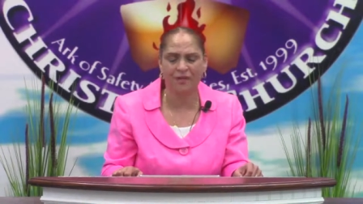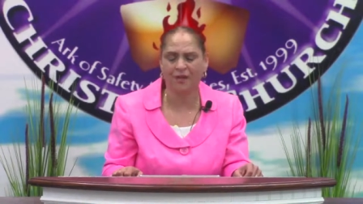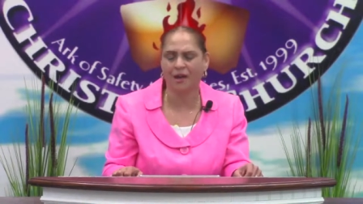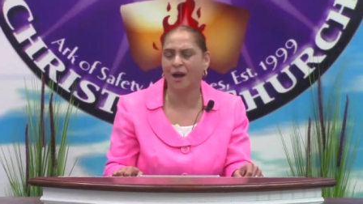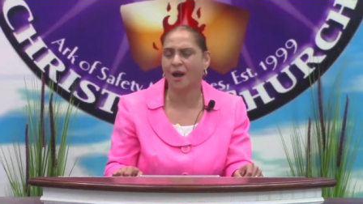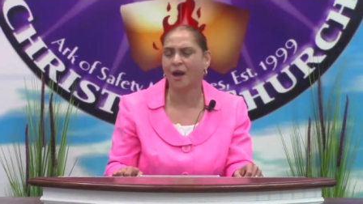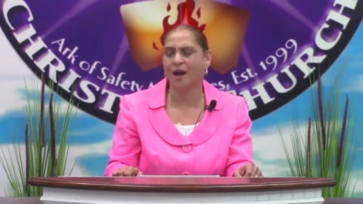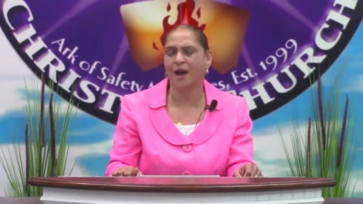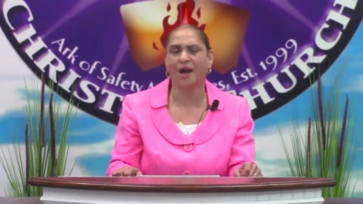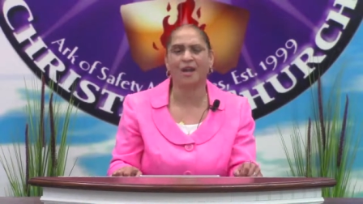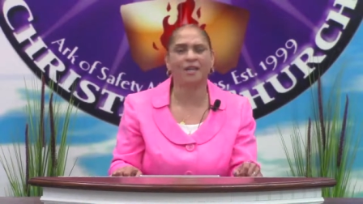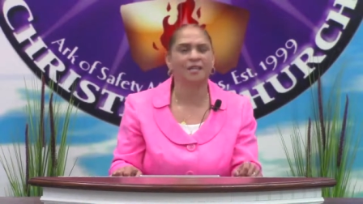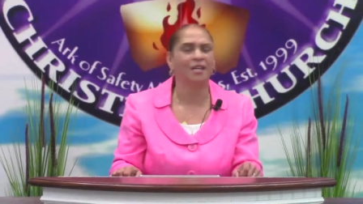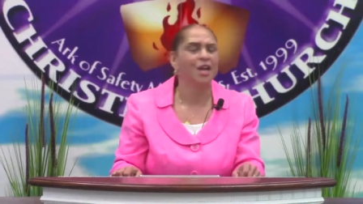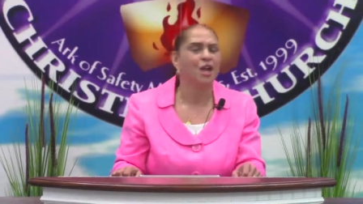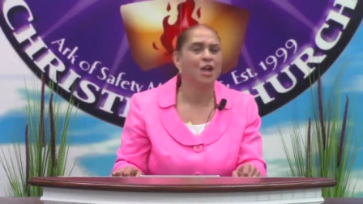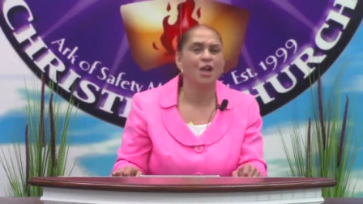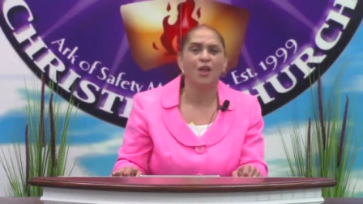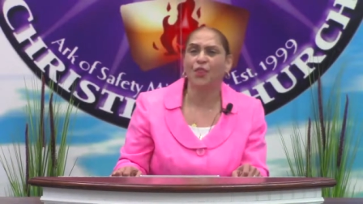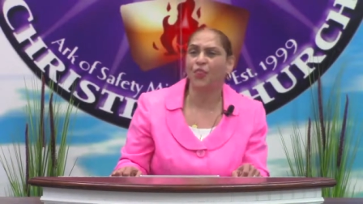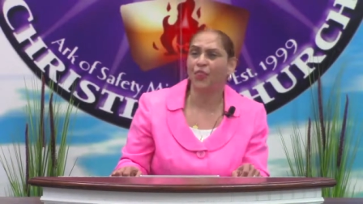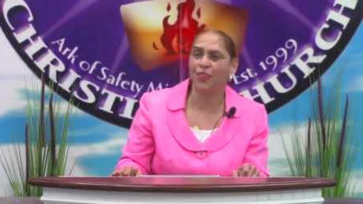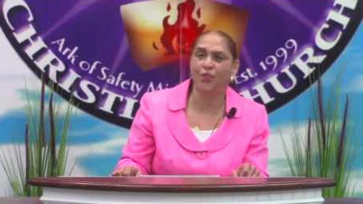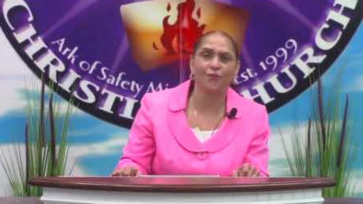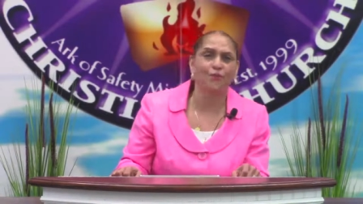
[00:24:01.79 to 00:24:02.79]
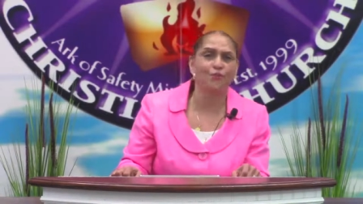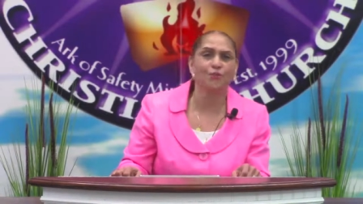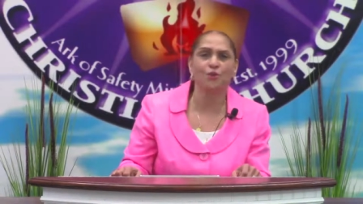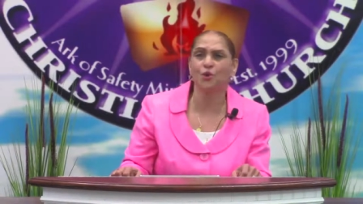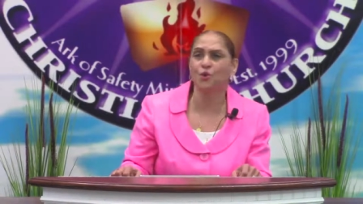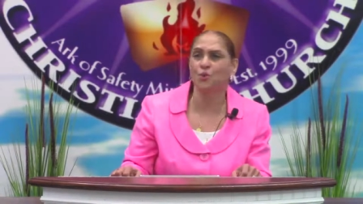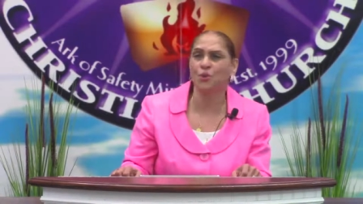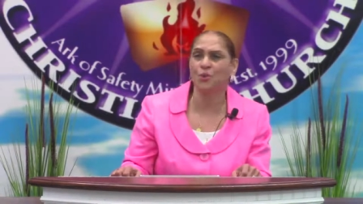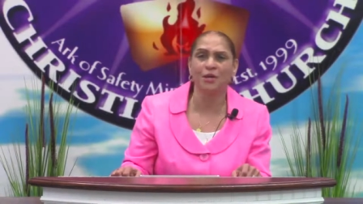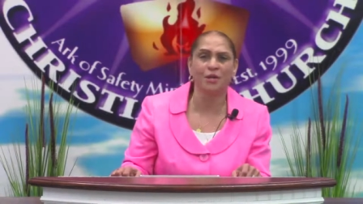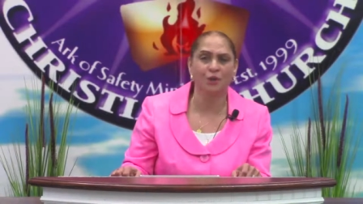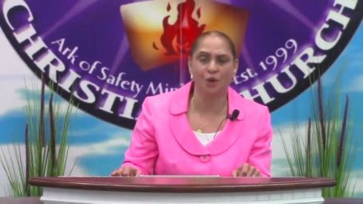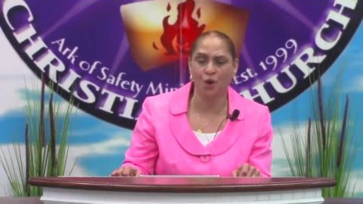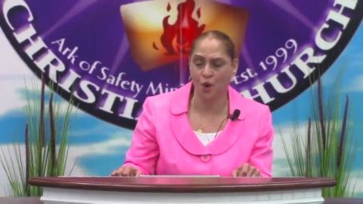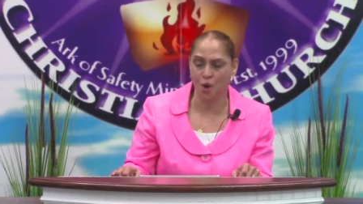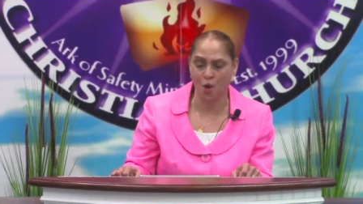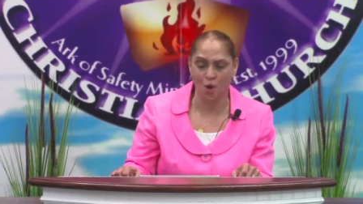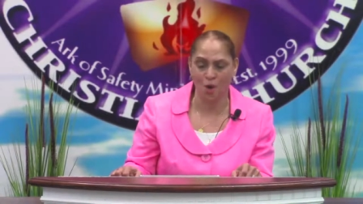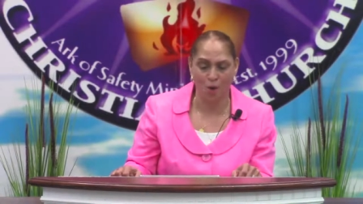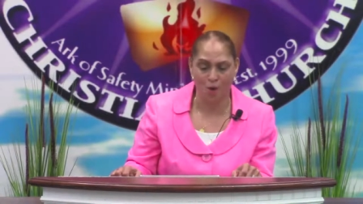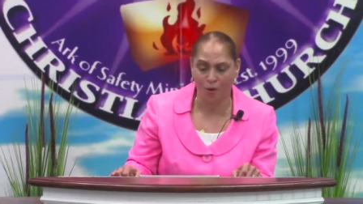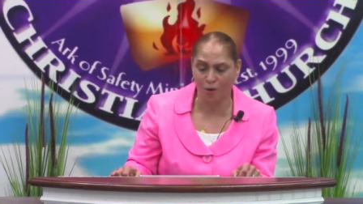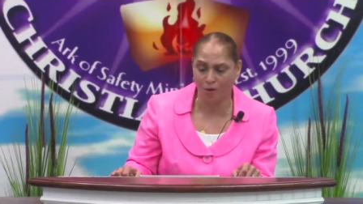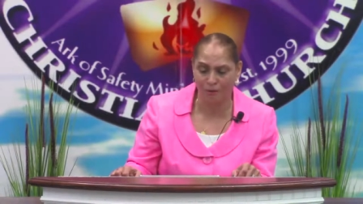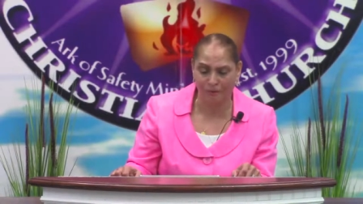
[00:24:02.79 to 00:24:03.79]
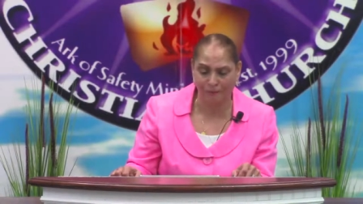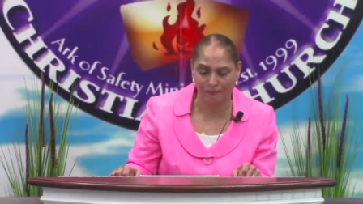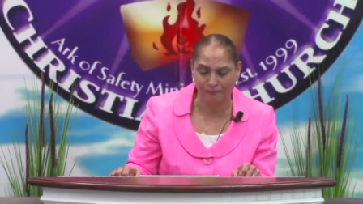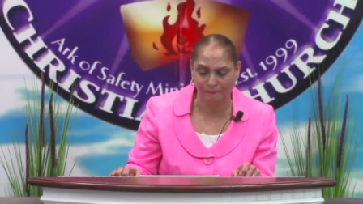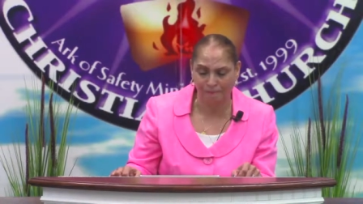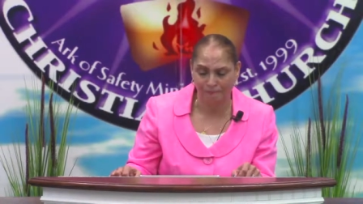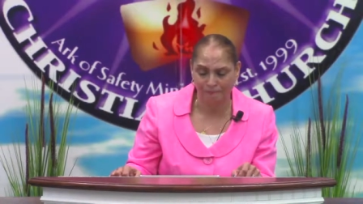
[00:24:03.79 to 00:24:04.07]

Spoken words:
God through it all.